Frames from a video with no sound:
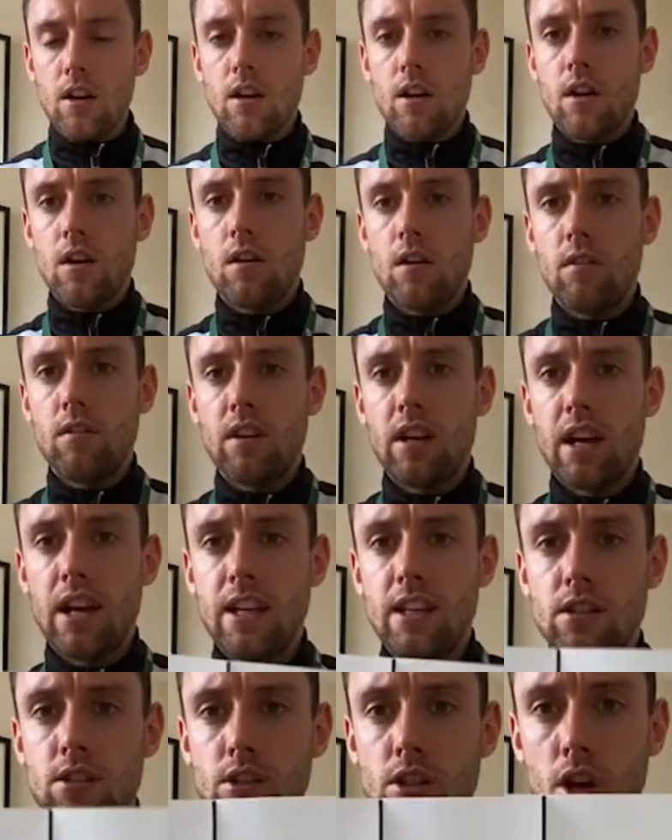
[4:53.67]
Okay,
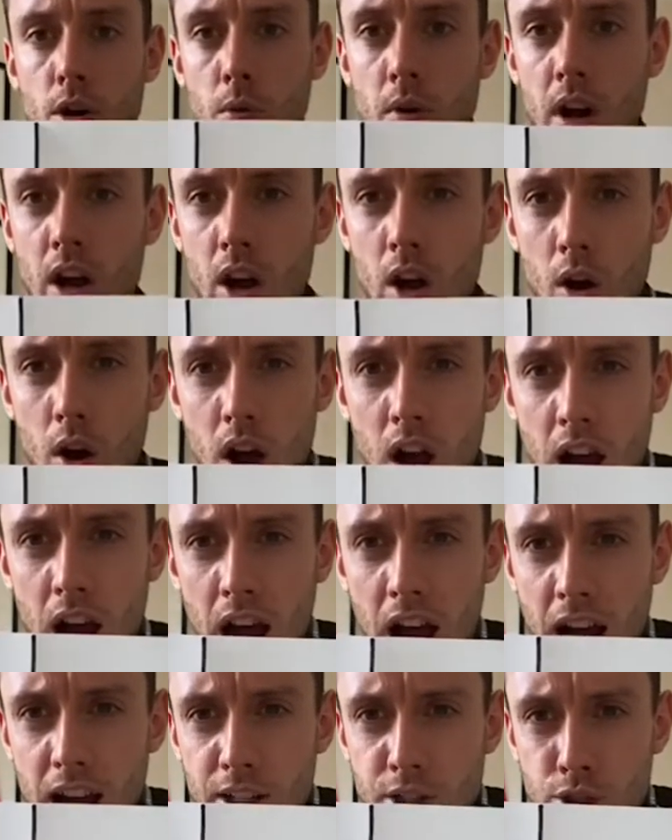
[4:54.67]
so
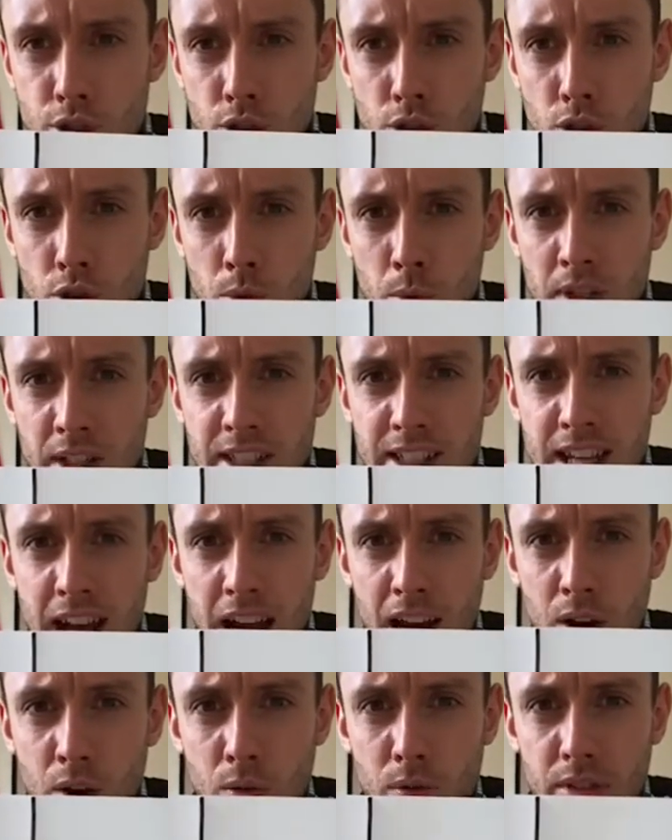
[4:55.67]
Do we
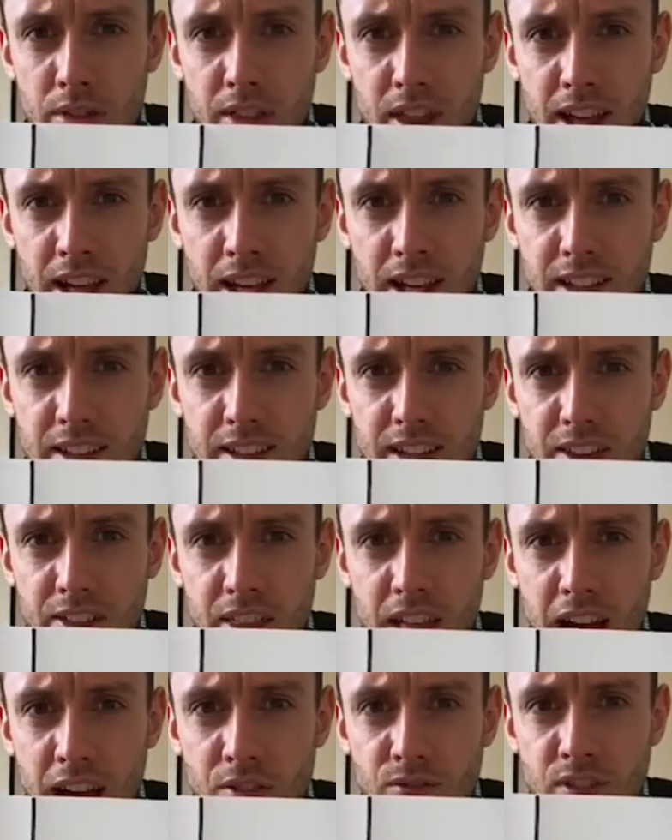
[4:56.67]
now think that
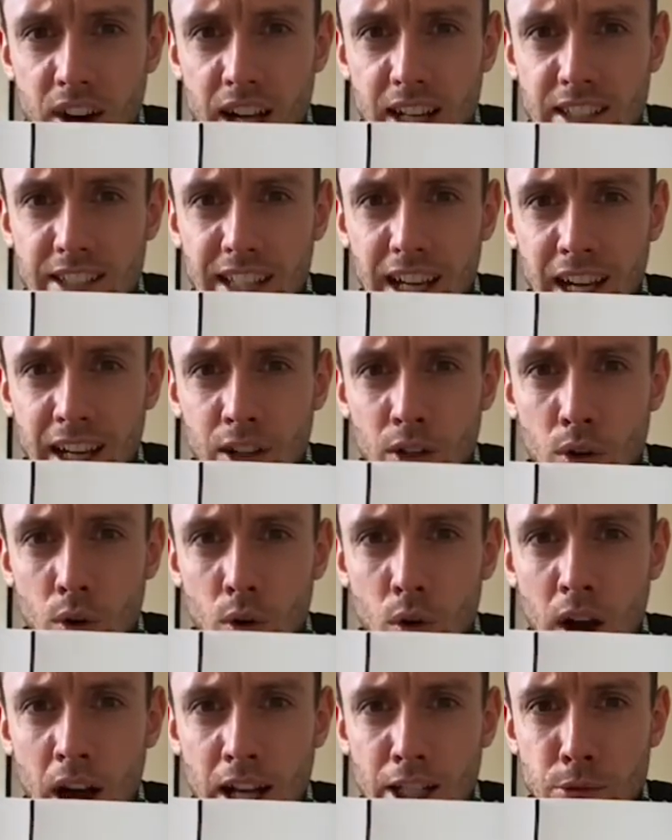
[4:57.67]
that
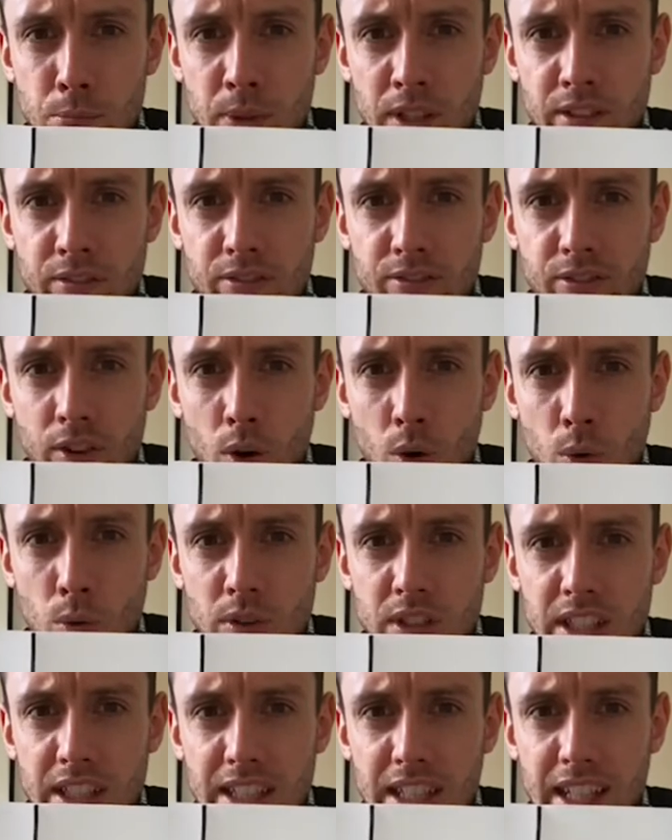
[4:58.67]
rectangle has been
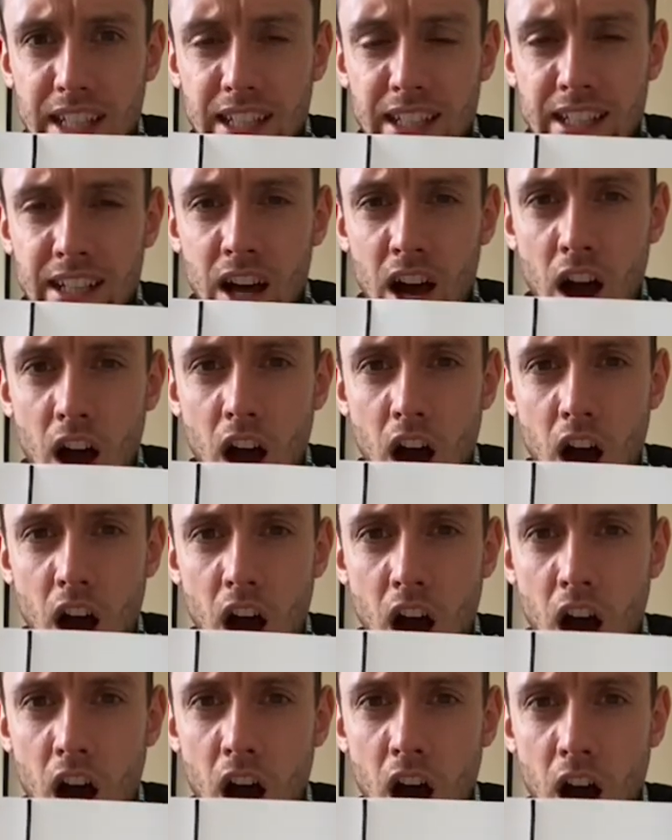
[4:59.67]
folded in
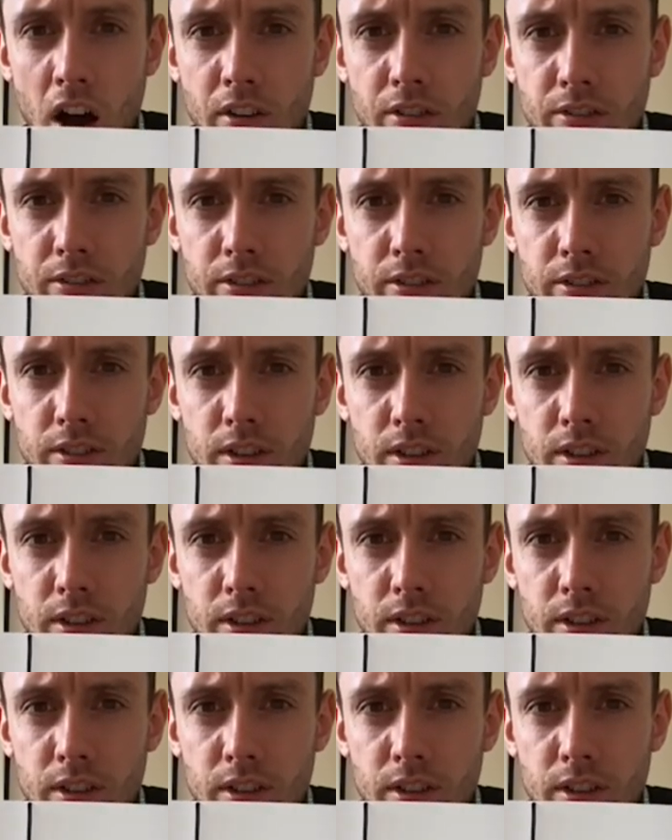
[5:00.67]
half?